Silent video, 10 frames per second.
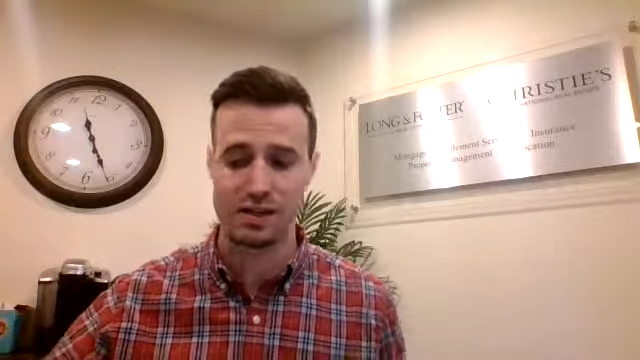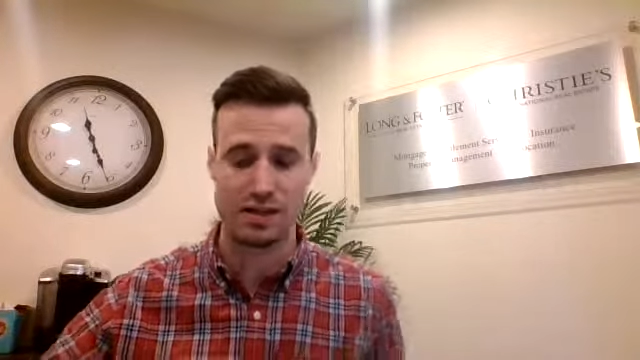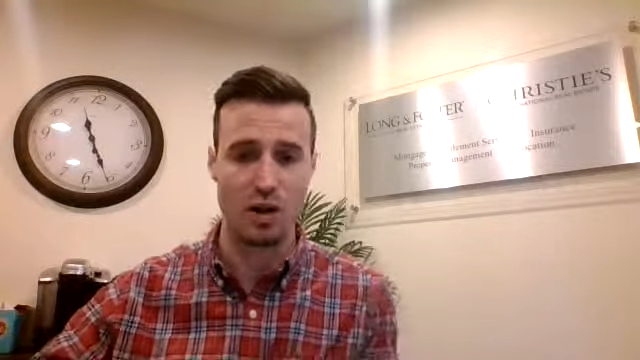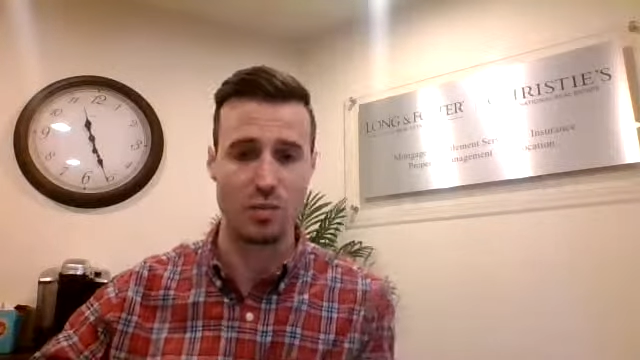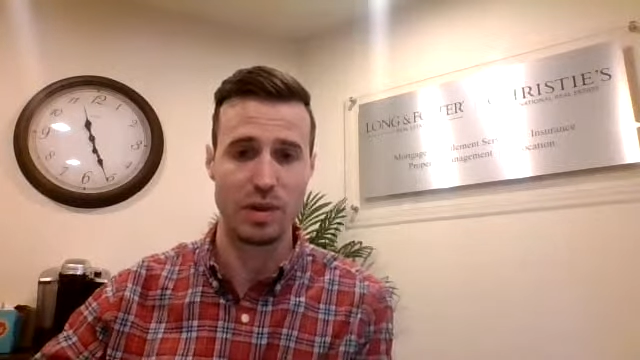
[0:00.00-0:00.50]

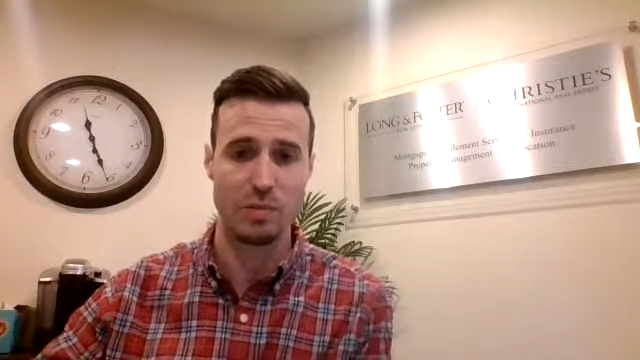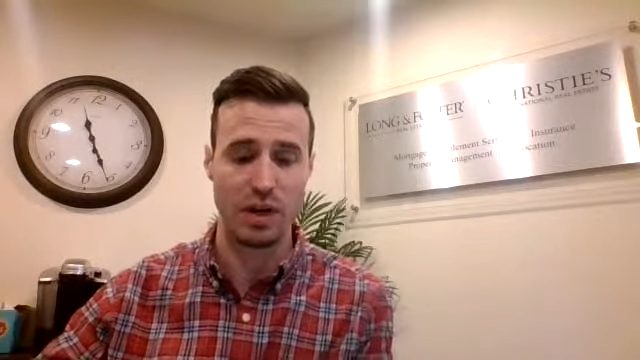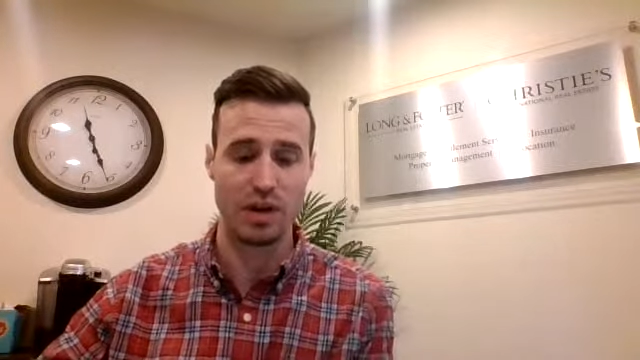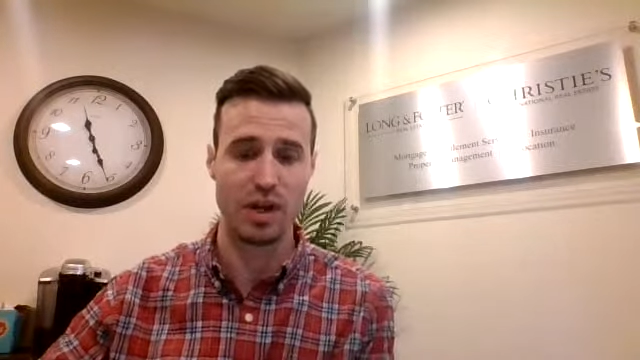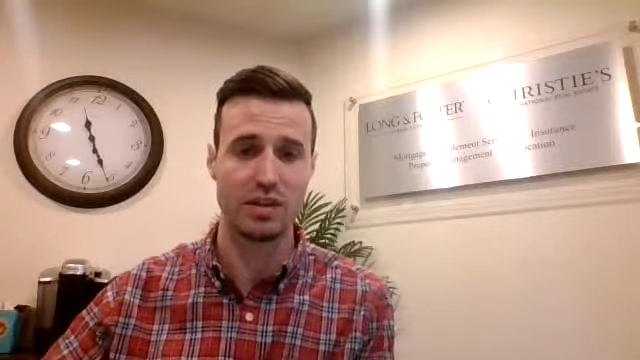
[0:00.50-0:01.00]
settlement
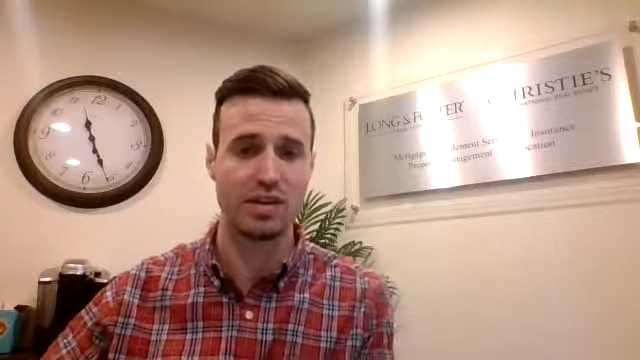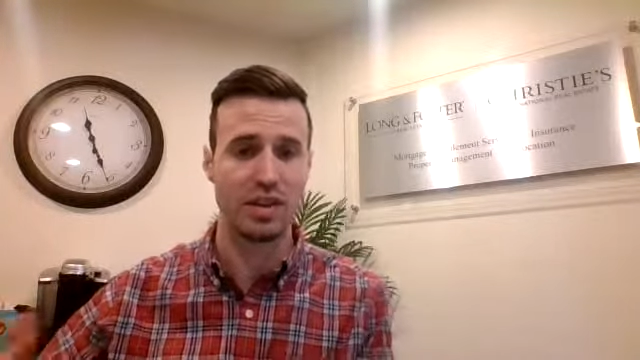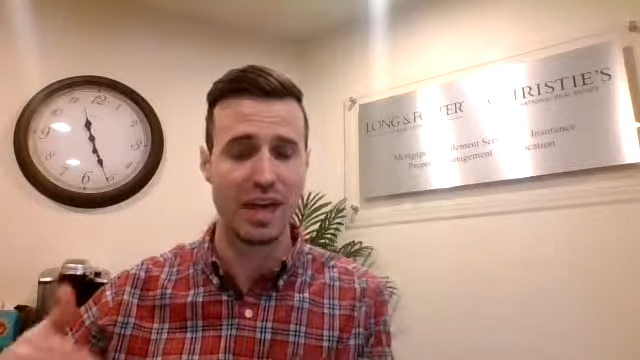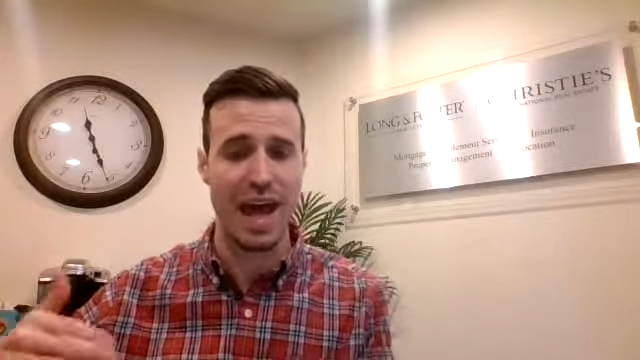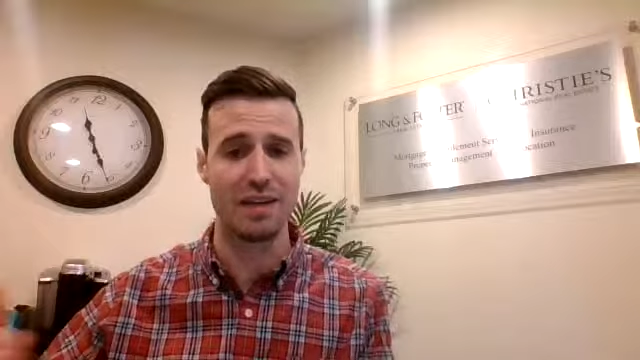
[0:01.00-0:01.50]
period
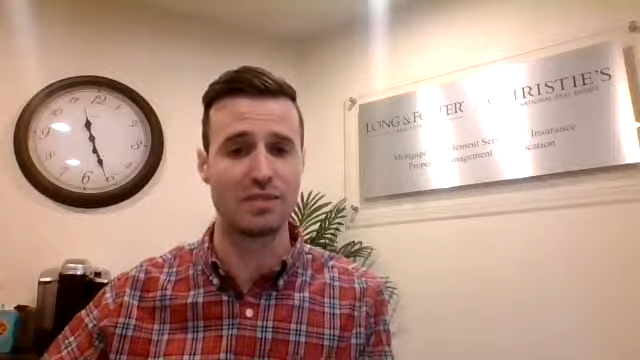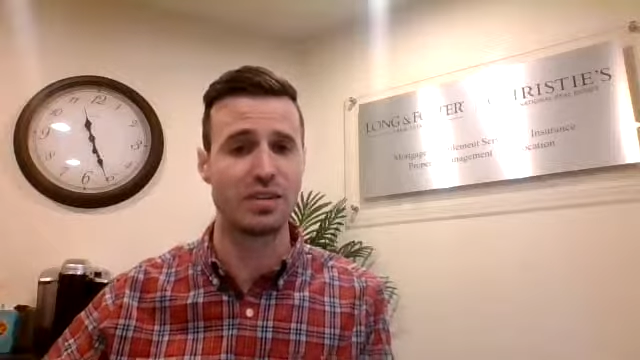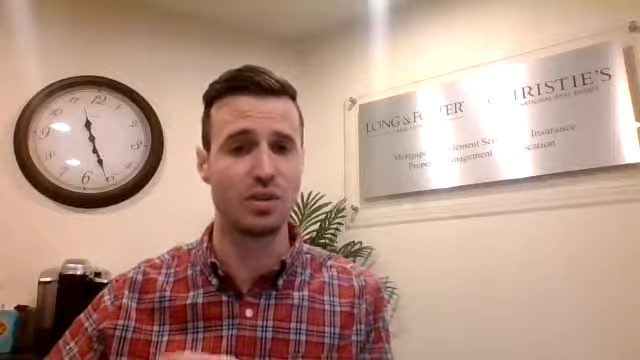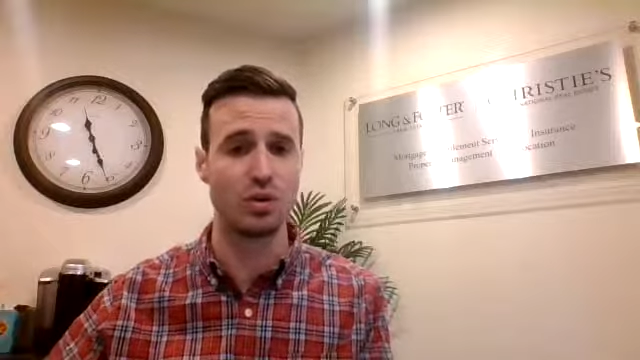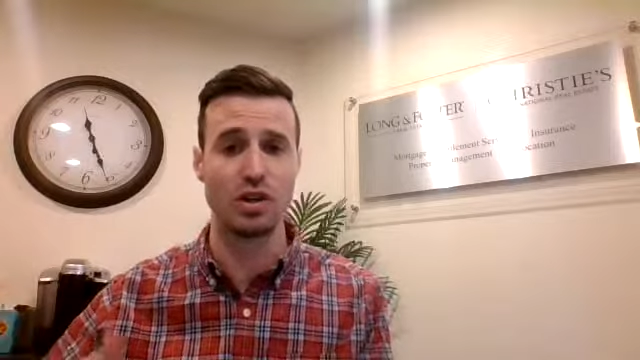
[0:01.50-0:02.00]
that you have
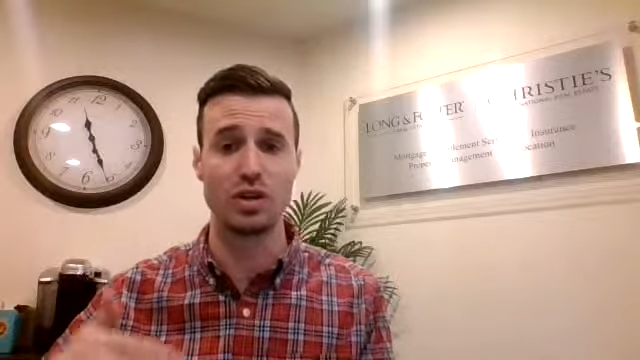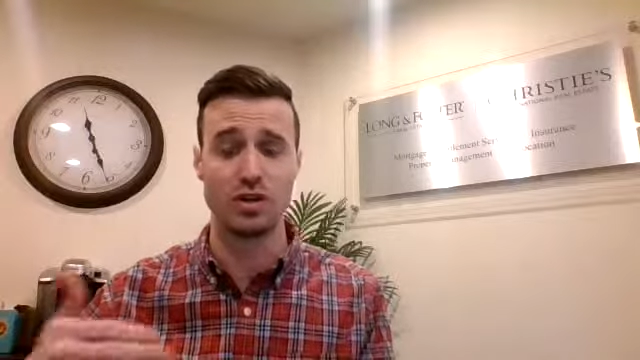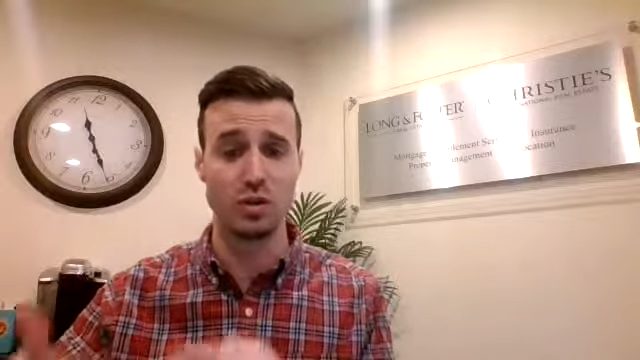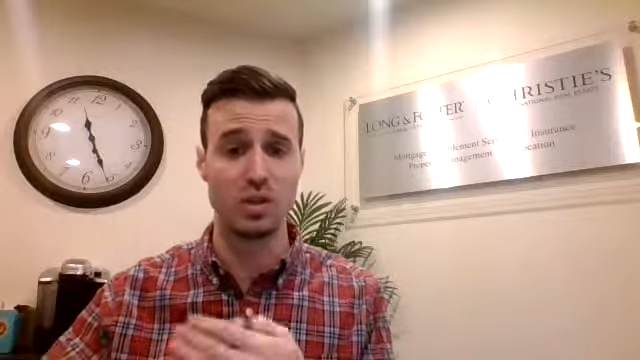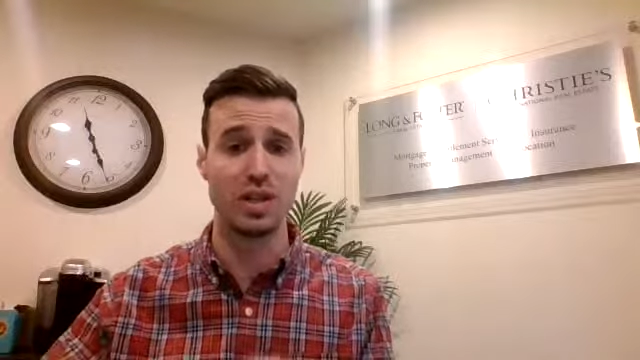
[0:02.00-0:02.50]
to do your
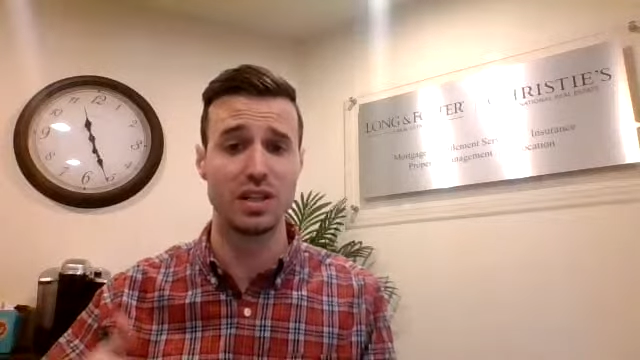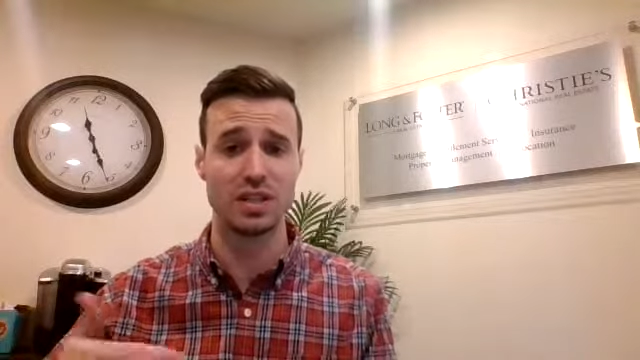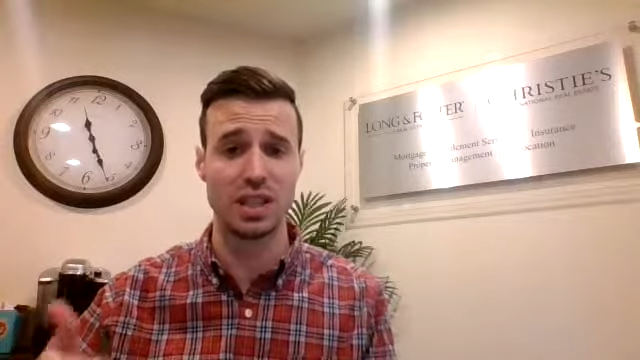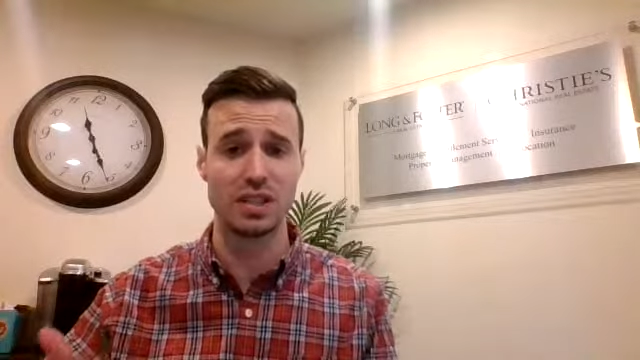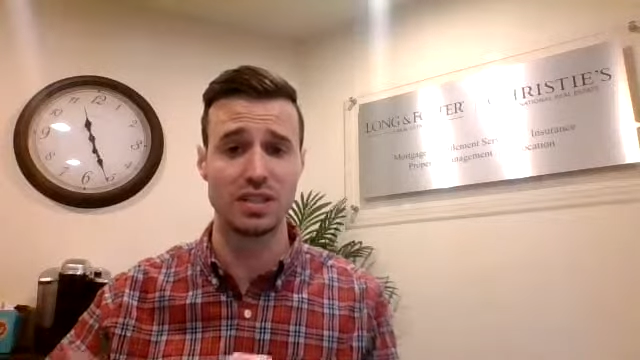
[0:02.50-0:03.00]
due
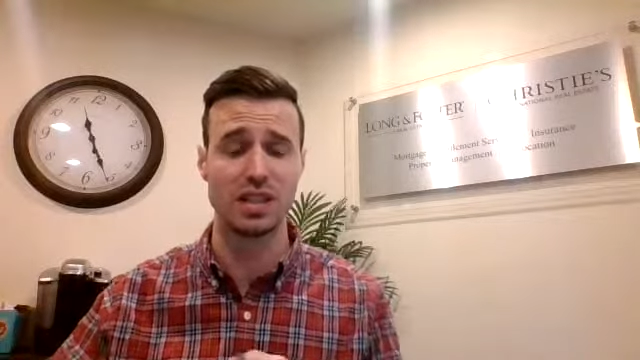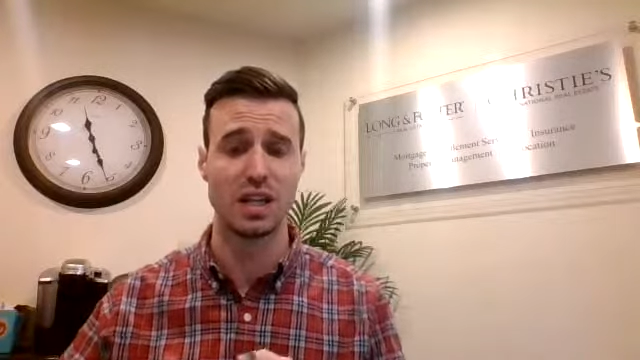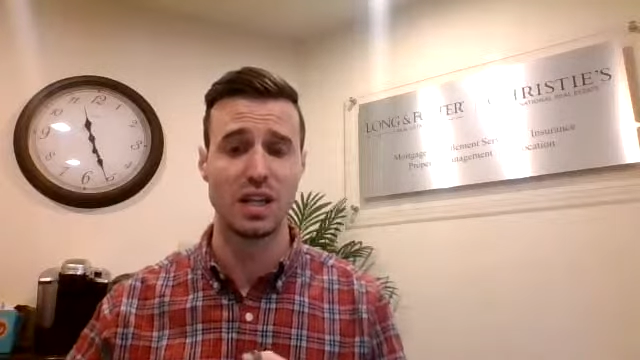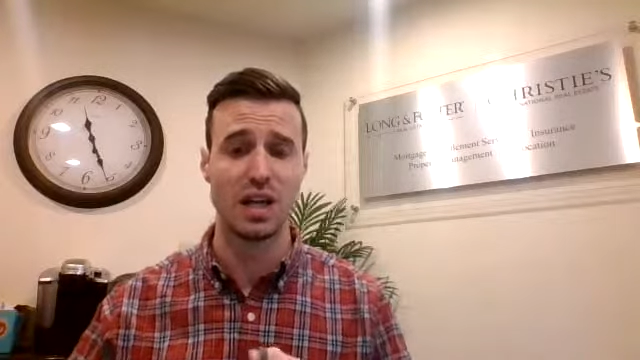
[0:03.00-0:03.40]
diligence.